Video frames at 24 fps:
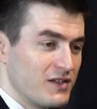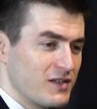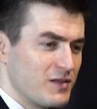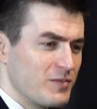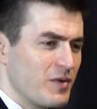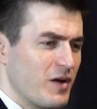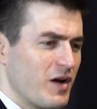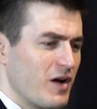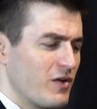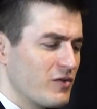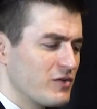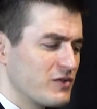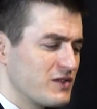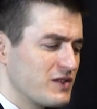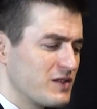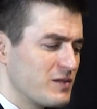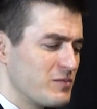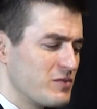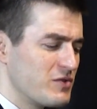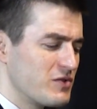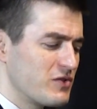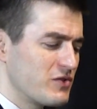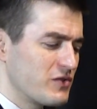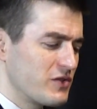somehow
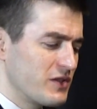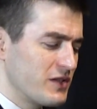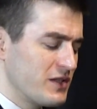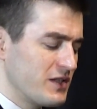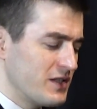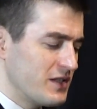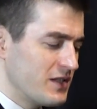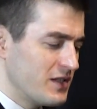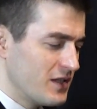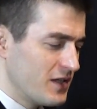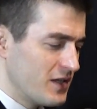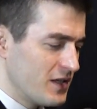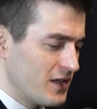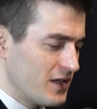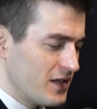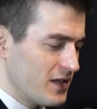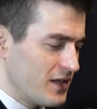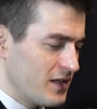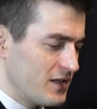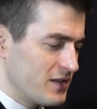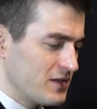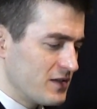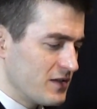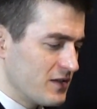symmetry
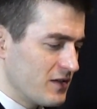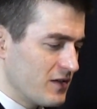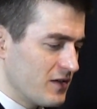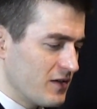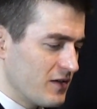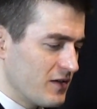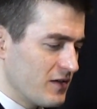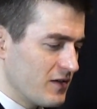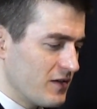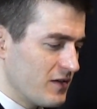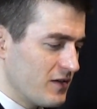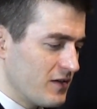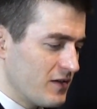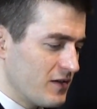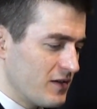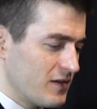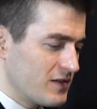is a